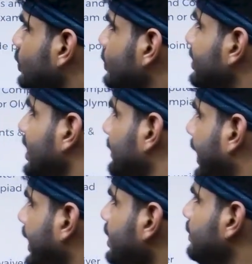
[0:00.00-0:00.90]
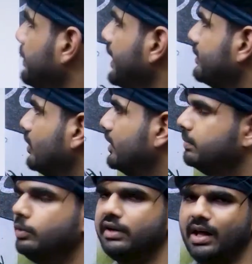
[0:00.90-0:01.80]
CMI BS Honours
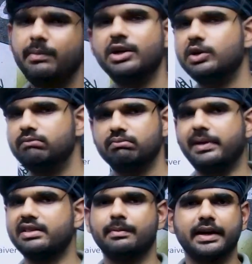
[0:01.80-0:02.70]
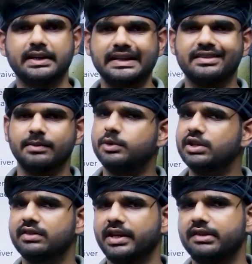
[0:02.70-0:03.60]
program in mathematics, computer
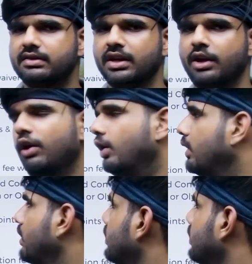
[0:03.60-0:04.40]
science, or